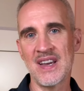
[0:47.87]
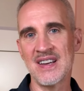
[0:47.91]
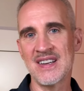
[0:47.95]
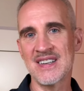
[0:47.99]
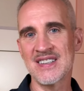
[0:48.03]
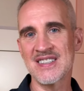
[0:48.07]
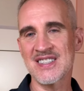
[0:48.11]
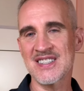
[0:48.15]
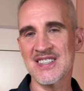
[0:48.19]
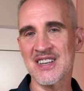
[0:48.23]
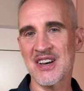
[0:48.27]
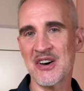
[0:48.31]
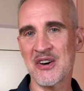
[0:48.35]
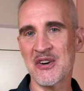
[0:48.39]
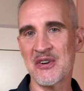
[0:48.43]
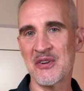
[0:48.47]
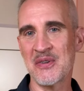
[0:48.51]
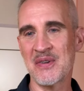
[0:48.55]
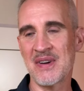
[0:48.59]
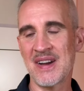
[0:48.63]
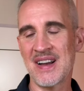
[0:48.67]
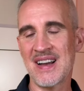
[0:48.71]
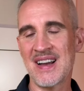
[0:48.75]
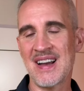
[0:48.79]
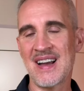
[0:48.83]
So
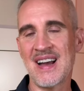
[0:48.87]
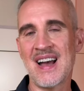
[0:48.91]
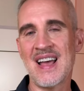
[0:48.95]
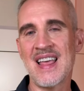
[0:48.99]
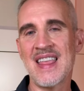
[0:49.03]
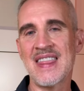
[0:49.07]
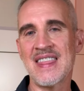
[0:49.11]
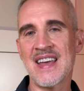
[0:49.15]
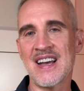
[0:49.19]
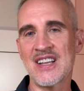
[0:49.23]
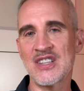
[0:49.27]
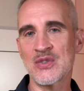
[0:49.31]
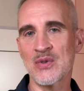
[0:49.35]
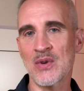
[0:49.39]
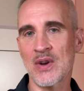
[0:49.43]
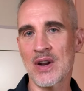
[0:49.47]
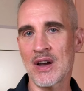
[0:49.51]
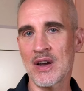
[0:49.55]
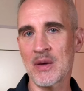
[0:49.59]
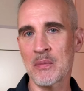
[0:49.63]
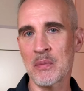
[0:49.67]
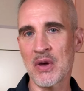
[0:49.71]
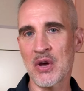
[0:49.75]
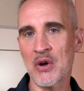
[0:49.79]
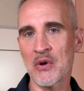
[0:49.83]
that's what
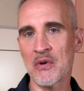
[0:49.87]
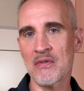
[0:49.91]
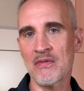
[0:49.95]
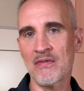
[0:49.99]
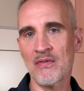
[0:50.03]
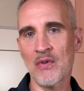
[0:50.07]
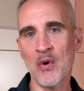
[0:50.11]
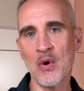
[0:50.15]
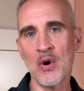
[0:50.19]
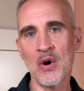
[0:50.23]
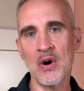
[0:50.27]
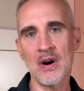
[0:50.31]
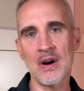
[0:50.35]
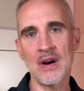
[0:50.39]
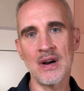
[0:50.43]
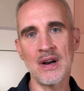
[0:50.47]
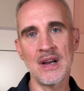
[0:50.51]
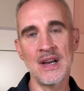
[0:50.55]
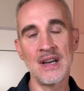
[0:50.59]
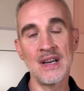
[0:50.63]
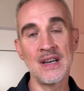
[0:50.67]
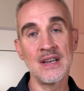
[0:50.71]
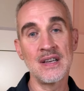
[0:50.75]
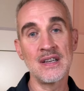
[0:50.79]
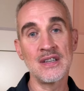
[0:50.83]
I'm here for,
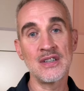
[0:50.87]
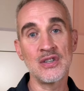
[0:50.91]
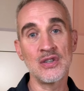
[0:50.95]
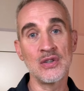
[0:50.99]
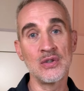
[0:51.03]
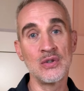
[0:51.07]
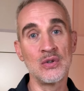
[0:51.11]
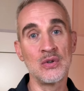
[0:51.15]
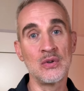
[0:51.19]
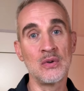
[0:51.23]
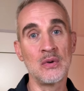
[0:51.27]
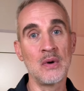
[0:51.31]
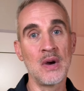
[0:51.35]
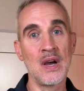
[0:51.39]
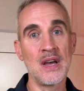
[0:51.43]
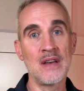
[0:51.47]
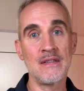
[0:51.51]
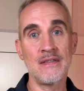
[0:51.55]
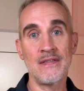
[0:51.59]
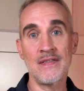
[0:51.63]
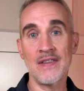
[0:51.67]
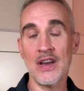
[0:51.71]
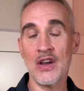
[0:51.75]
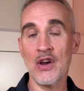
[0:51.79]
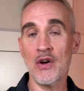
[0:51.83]
to
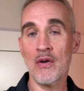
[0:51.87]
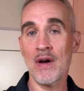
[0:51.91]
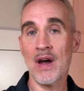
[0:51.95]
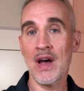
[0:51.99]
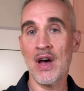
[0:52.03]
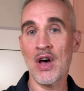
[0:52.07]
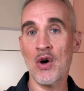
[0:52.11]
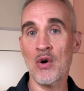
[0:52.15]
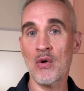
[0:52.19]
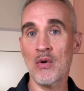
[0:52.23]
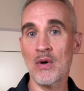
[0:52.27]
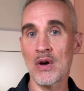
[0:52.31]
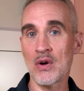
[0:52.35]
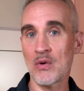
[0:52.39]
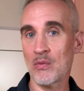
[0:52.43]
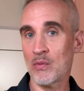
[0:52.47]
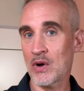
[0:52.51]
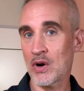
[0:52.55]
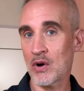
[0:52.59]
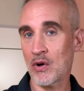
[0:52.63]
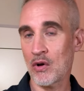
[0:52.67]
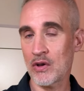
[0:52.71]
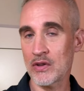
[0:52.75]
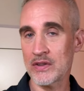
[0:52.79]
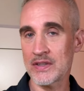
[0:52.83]
figure out
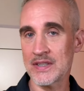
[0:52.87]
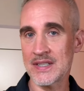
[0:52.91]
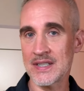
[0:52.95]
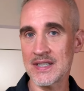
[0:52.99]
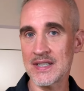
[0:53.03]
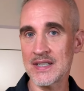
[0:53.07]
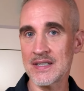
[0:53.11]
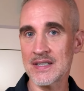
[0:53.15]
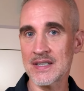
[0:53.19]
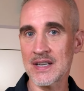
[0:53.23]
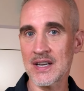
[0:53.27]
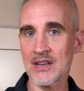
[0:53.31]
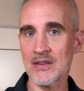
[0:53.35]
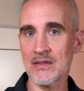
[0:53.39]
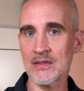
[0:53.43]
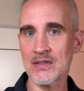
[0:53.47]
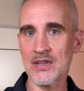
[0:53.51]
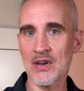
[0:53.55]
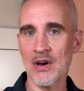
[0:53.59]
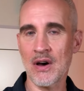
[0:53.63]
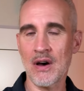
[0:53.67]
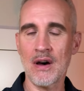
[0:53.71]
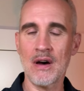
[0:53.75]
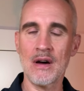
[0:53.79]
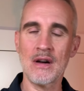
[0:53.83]
what all the details
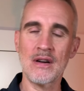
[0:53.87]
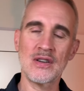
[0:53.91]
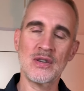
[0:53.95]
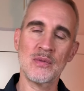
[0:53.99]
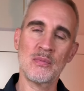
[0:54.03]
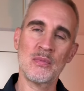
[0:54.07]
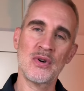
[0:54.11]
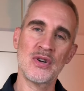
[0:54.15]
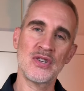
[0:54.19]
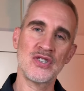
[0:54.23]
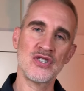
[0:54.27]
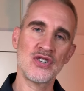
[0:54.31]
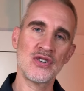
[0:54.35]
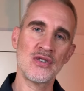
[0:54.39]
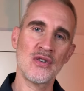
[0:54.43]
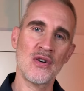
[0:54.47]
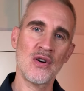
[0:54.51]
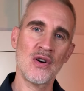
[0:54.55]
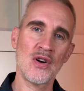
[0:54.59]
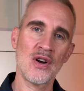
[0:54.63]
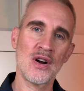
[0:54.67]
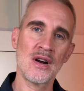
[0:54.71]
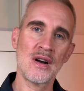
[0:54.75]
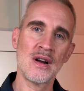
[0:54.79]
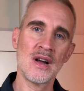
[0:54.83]
are to put
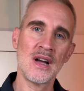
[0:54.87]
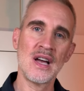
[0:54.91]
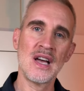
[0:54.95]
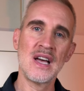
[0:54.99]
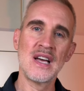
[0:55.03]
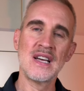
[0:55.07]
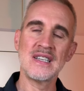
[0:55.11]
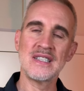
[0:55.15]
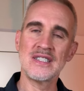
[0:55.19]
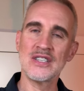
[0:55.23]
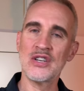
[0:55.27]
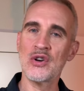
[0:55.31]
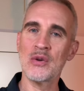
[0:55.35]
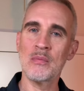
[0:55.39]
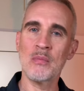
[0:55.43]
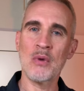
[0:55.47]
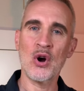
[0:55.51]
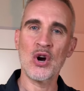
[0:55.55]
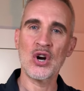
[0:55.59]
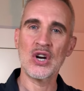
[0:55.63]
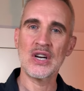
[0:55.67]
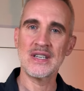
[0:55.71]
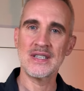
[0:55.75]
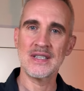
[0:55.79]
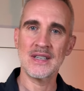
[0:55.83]
your dinner
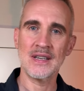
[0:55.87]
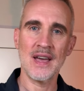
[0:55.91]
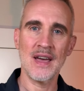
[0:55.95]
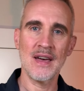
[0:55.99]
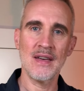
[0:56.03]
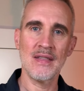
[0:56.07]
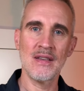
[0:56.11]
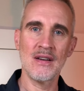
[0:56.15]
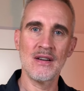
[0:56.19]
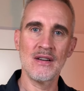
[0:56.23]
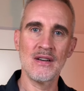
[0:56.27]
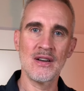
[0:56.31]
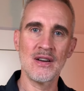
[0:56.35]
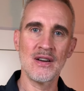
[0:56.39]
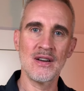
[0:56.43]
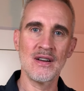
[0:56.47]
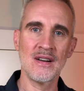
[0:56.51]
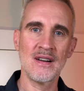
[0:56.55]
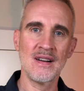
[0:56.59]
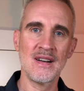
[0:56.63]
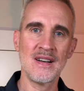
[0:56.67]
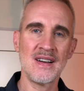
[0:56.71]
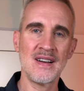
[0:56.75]
party together